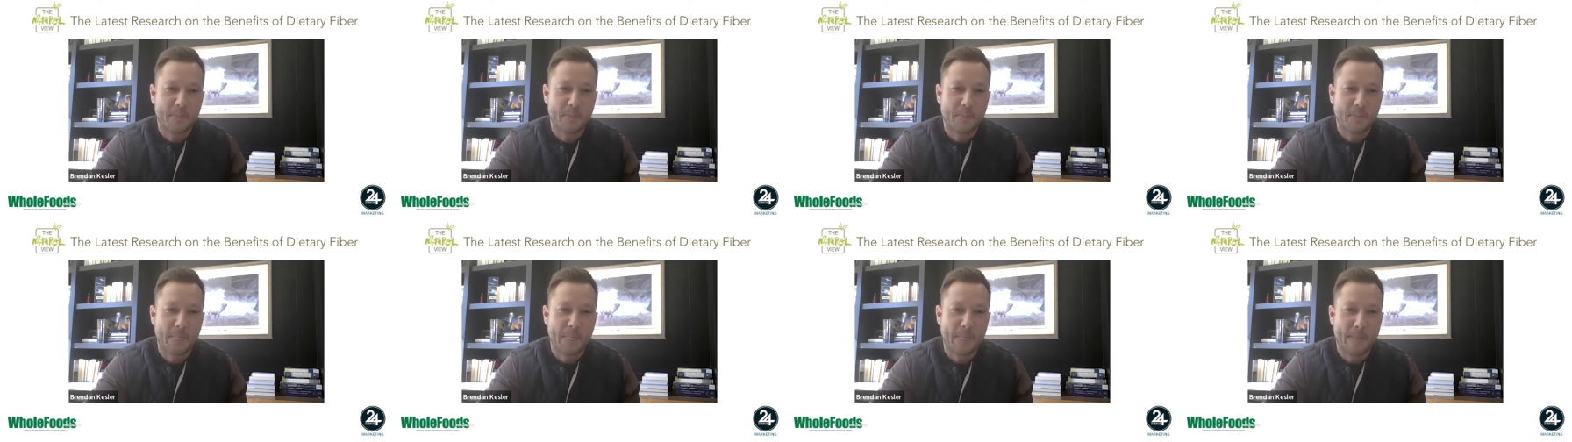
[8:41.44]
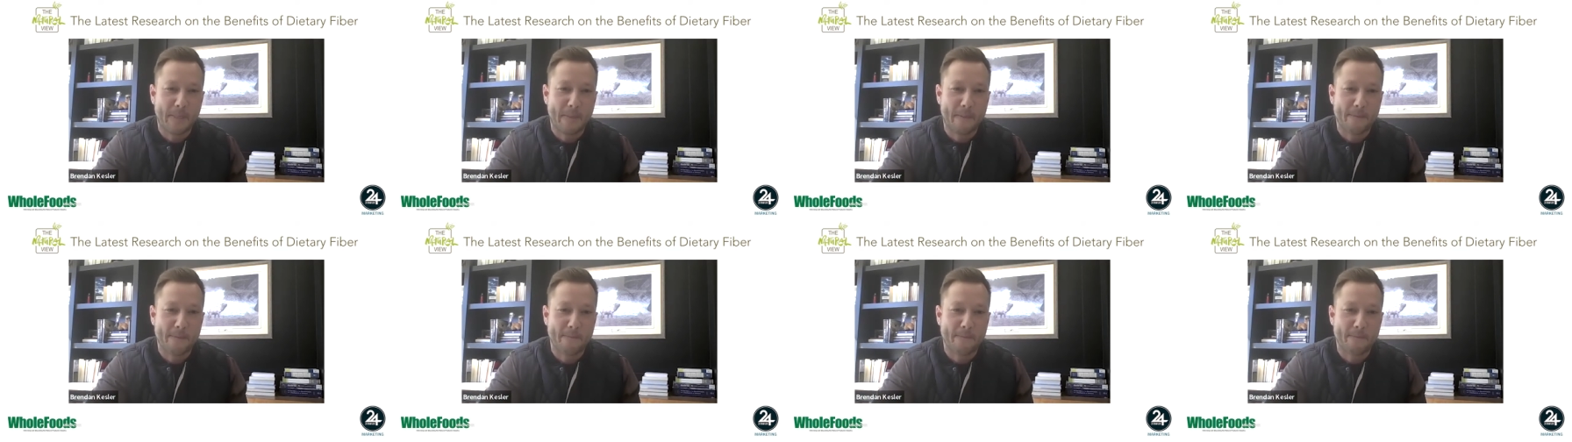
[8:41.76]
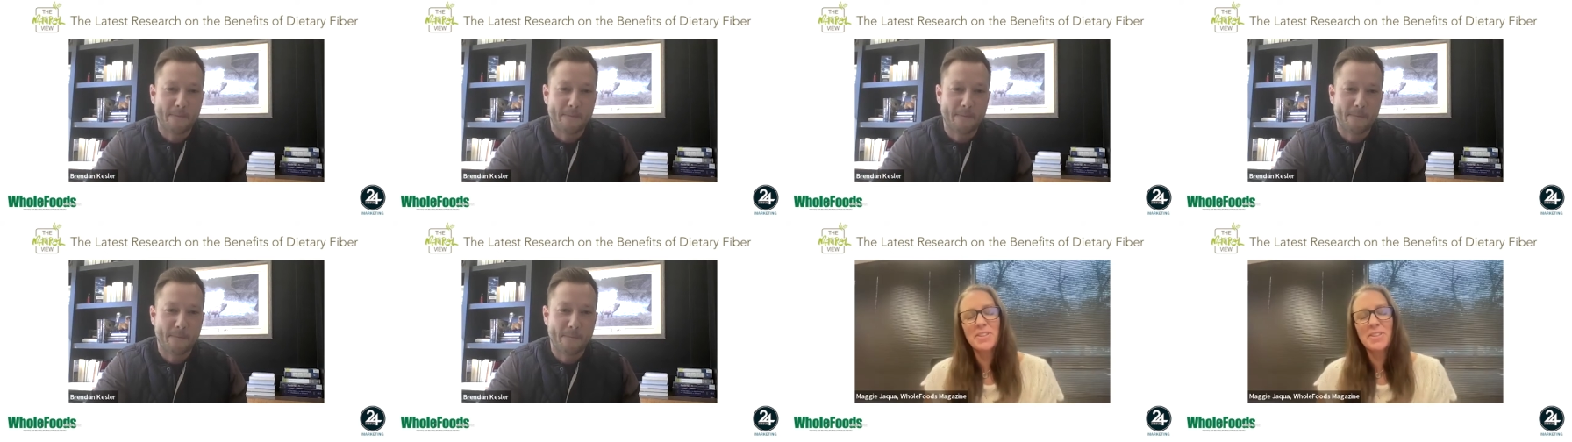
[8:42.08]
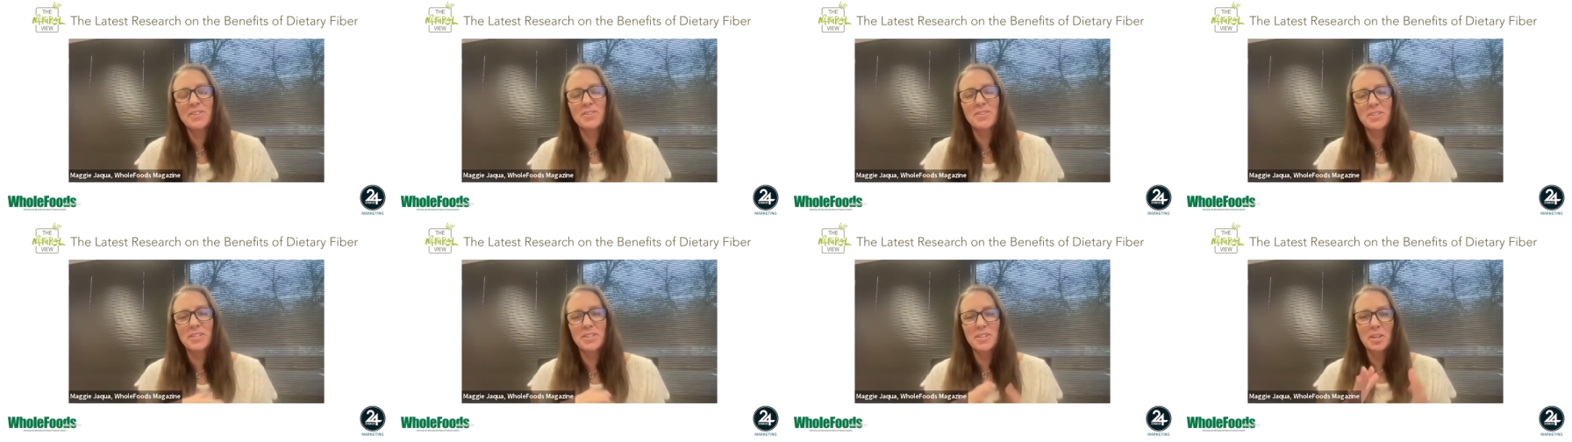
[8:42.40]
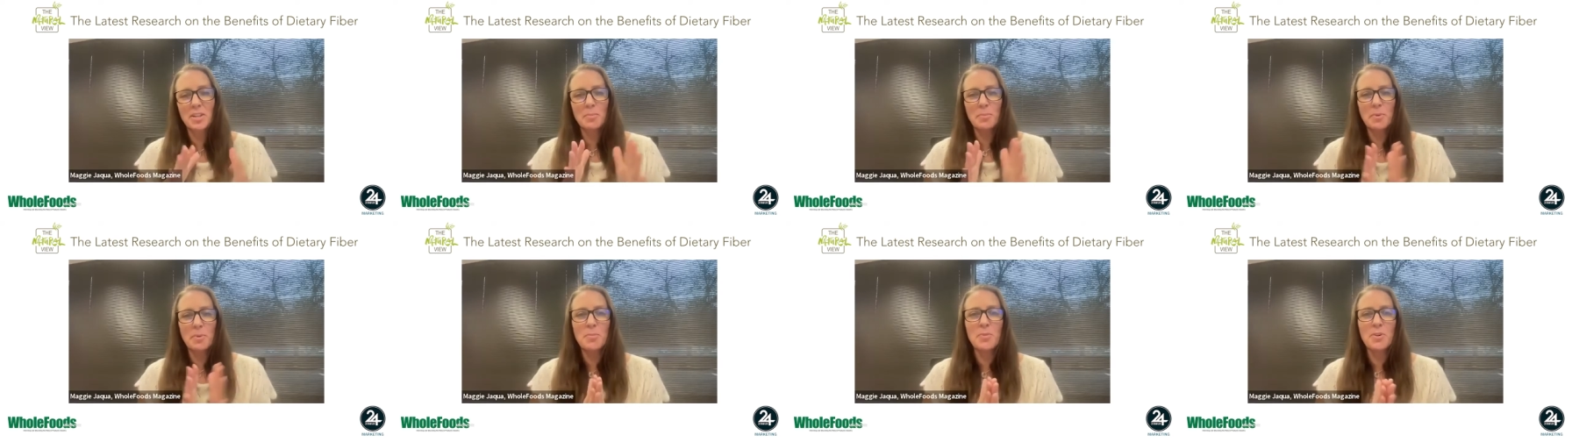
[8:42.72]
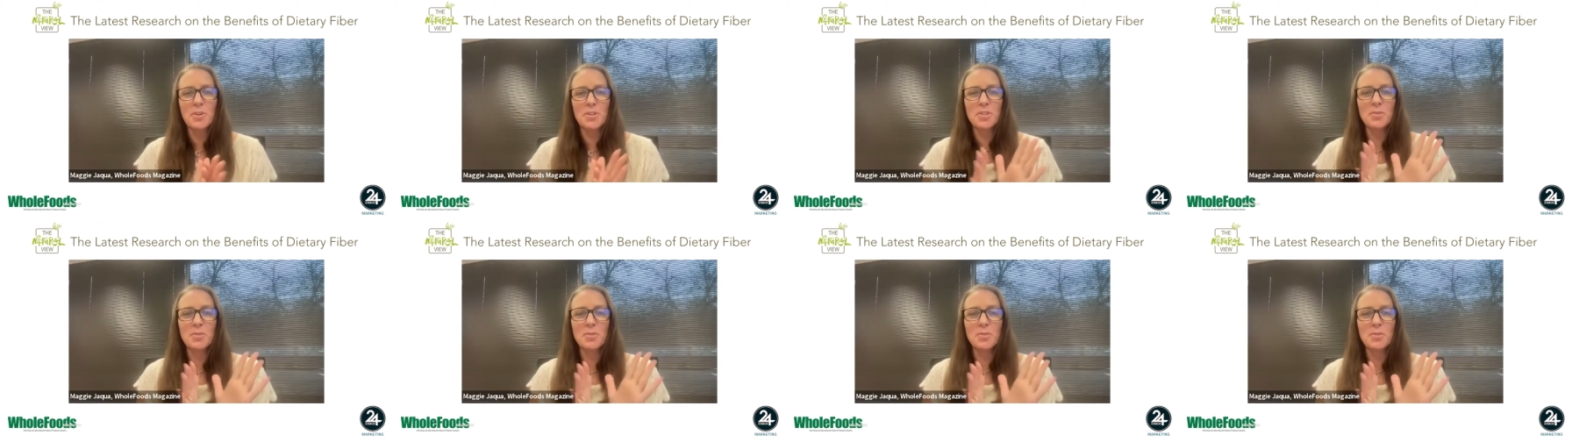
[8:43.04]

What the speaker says: So let's talk about those a little bit more.